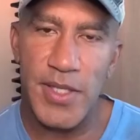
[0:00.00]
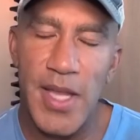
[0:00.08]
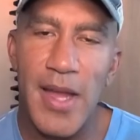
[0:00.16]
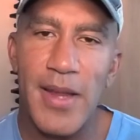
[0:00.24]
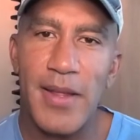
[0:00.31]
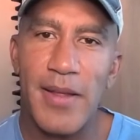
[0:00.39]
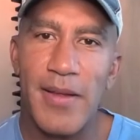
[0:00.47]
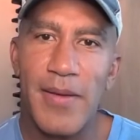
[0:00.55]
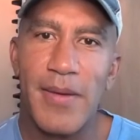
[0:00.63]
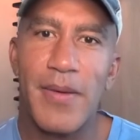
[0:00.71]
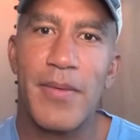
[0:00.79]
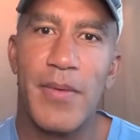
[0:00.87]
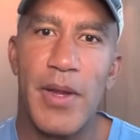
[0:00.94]
for society,
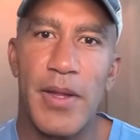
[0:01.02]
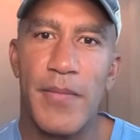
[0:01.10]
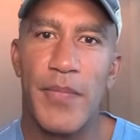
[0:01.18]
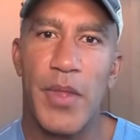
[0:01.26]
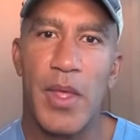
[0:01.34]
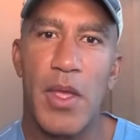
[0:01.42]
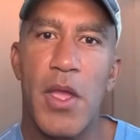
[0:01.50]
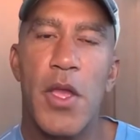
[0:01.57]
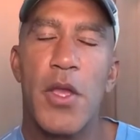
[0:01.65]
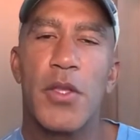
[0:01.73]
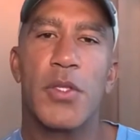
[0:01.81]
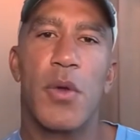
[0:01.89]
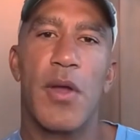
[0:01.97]
right?
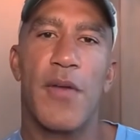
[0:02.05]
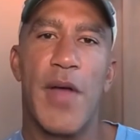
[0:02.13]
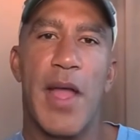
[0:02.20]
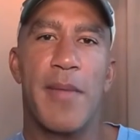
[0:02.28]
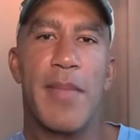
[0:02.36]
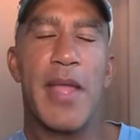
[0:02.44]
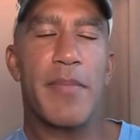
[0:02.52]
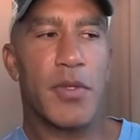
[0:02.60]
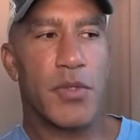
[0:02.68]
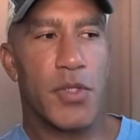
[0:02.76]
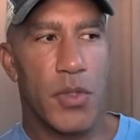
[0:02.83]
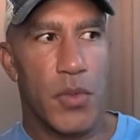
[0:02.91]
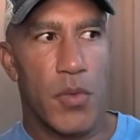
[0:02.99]
So if I am
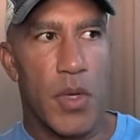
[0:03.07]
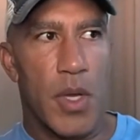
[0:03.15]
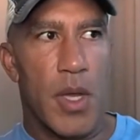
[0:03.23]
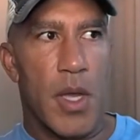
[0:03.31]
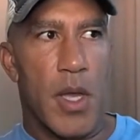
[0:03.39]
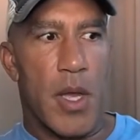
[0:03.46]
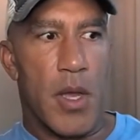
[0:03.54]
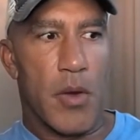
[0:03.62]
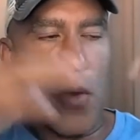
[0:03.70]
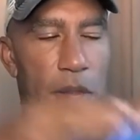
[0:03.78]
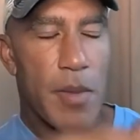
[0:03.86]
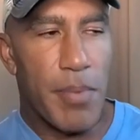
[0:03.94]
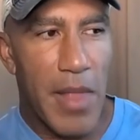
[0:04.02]
able to
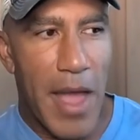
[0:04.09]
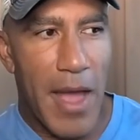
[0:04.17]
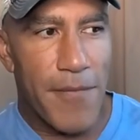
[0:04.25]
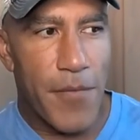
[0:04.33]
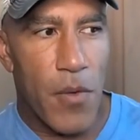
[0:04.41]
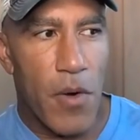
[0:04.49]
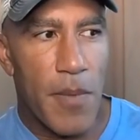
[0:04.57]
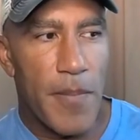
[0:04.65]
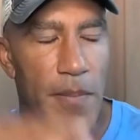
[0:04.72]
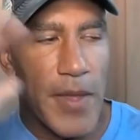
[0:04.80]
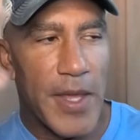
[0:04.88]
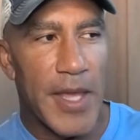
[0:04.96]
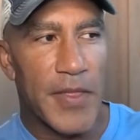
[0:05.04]
create a
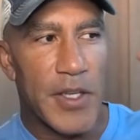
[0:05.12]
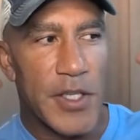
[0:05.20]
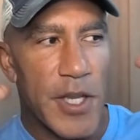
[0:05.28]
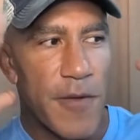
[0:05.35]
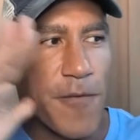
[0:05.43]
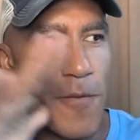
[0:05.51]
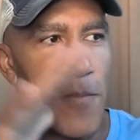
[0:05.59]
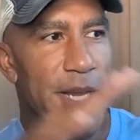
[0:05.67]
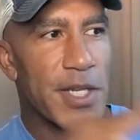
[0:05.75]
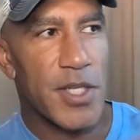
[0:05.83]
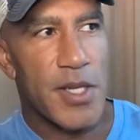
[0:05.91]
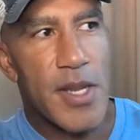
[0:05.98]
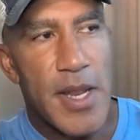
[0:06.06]
platform, get this
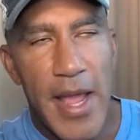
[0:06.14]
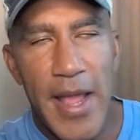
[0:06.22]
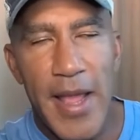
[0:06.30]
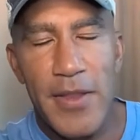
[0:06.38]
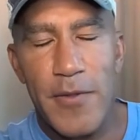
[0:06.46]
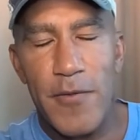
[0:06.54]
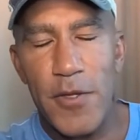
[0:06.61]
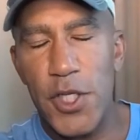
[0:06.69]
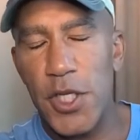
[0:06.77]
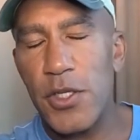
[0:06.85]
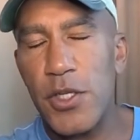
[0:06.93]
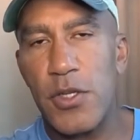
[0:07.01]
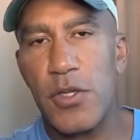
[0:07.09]
information in the hands of the
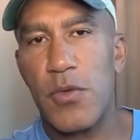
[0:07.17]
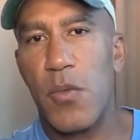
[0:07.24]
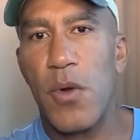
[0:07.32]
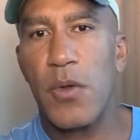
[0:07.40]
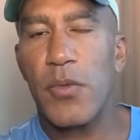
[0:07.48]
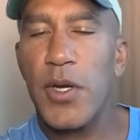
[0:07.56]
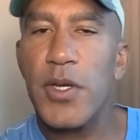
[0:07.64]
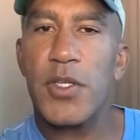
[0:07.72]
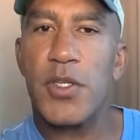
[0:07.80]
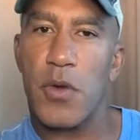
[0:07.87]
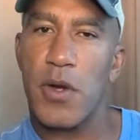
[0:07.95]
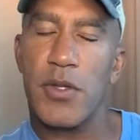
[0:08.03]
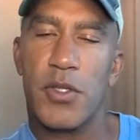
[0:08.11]
geniuses of the world, we're
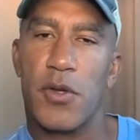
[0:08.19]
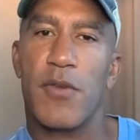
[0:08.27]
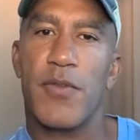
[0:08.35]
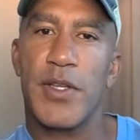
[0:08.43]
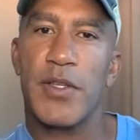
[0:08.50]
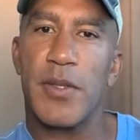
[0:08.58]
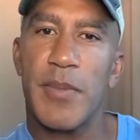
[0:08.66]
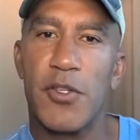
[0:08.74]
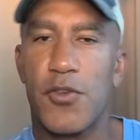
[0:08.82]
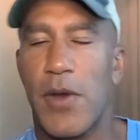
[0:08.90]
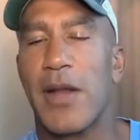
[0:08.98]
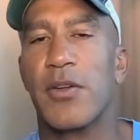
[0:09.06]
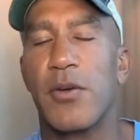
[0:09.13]
going to start solving some
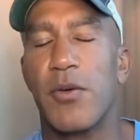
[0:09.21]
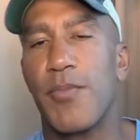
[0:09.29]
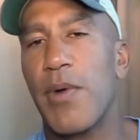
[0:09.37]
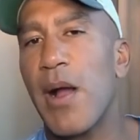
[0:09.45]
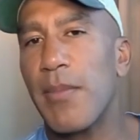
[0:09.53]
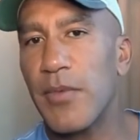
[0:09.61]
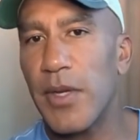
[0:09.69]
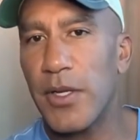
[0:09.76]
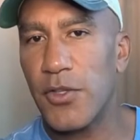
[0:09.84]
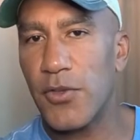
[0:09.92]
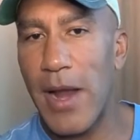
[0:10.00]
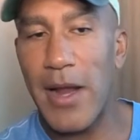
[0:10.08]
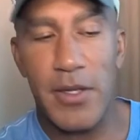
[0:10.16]
intractable, prob-
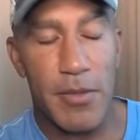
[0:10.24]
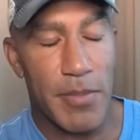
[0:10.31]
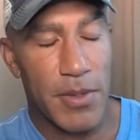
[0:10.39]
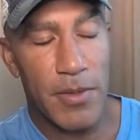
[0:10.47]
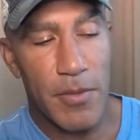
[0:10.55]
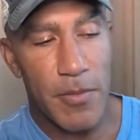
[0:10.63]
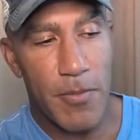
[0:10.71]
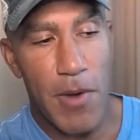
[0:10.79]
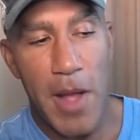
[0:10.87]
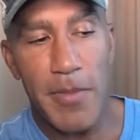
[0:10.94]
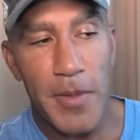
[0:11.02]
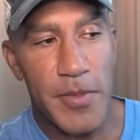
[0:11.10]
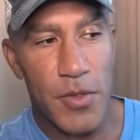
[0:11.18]
intractable
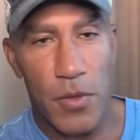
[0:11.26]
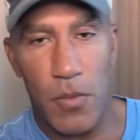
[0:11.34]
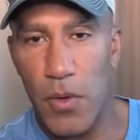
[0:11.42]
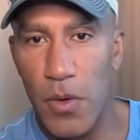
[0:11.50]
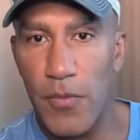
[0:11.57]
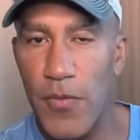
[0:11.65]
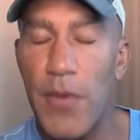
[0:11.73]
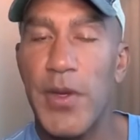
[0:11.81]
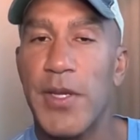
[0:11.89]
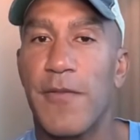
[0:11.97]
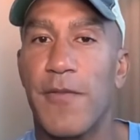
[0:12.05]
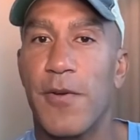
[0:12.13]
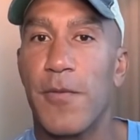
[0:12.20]
problems in the world,
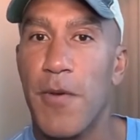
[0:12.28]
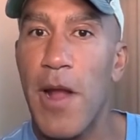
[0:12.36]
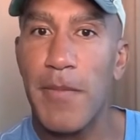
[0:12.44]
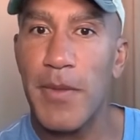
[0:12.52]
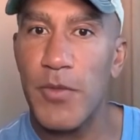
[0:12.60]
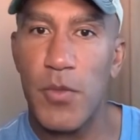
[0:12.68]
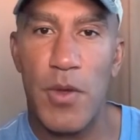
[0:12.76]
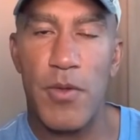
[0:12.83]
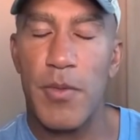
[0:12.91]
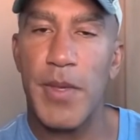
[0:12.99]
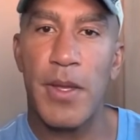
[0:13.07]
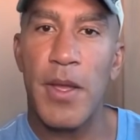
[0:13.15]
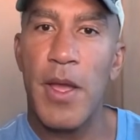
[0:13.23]
very difficult problems,
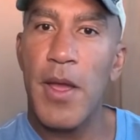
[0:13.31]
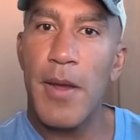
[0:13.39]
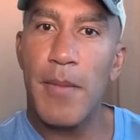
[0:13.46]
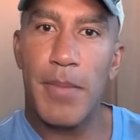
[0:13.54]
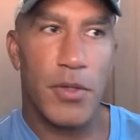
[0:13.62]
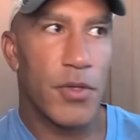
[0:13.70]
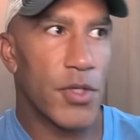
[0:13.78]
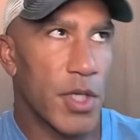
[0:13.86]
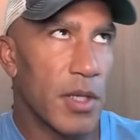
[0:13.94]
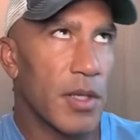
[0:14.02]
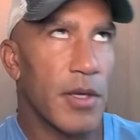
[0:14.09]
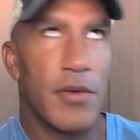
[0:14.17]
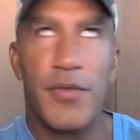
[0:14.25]
whether it be
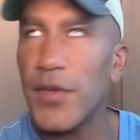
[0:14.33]
pollution,